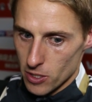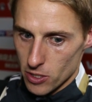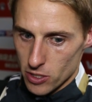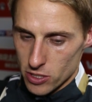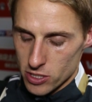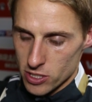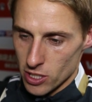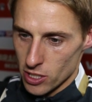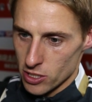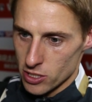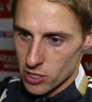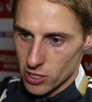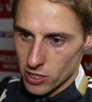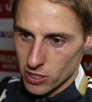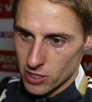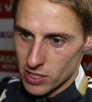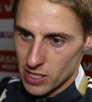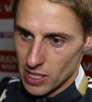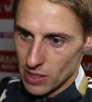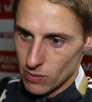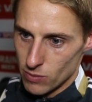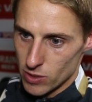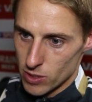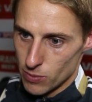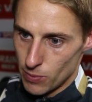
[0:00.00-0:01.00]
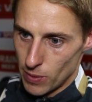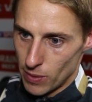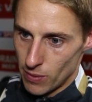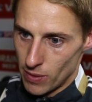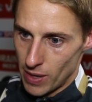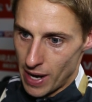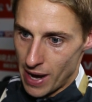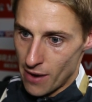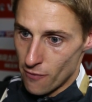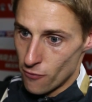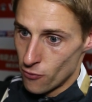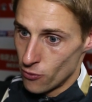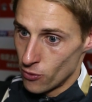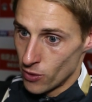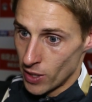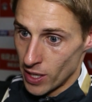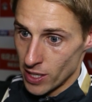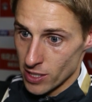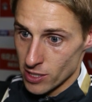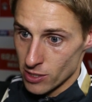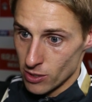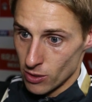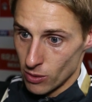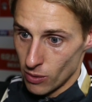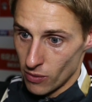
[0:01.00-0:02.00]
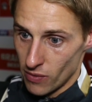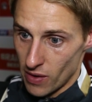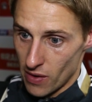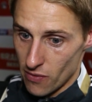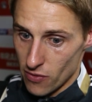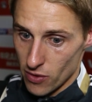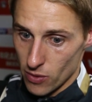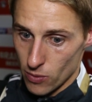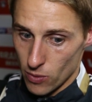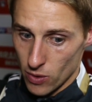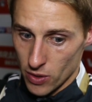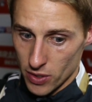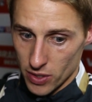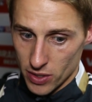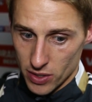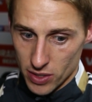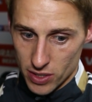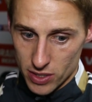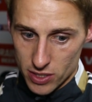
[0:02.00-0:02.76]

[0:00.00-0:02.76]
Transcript: such a good team spirit. Everyone gets along with everyone, and